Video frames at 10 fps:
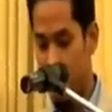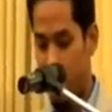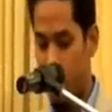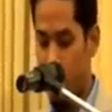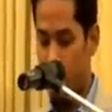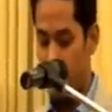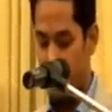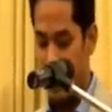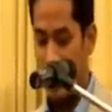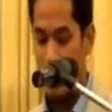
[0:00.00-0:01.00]

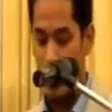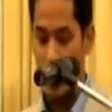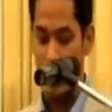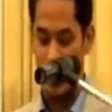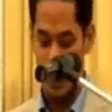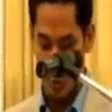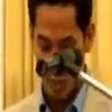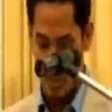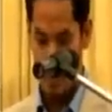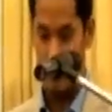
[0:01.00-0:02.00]
from their
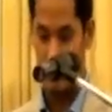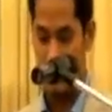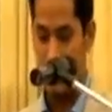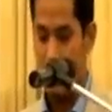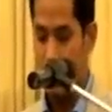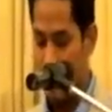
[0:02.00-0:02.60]
constituencies.